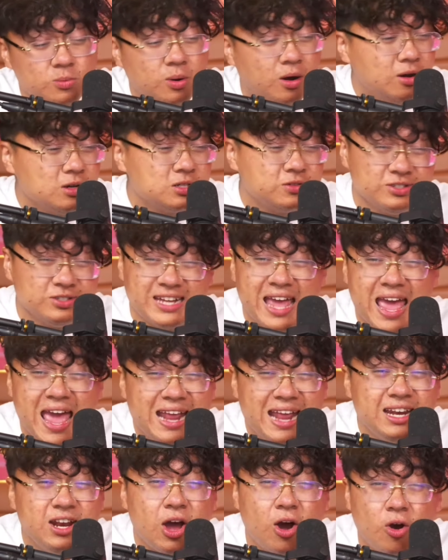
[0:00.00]
bongs for
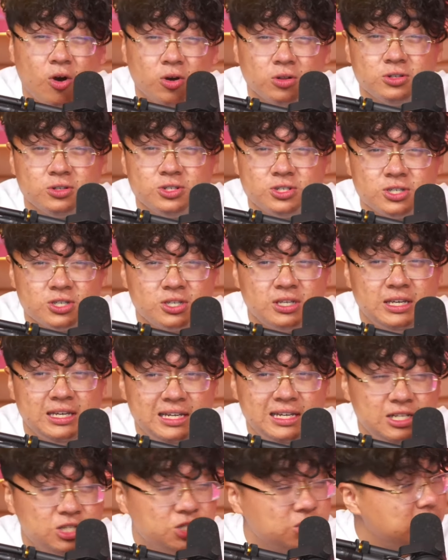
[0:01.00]
ten dollars
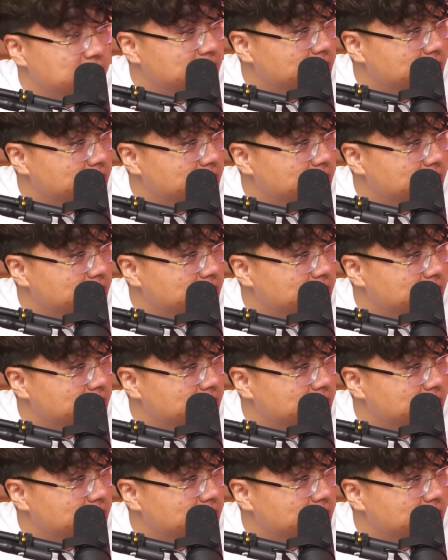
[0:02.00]
each. You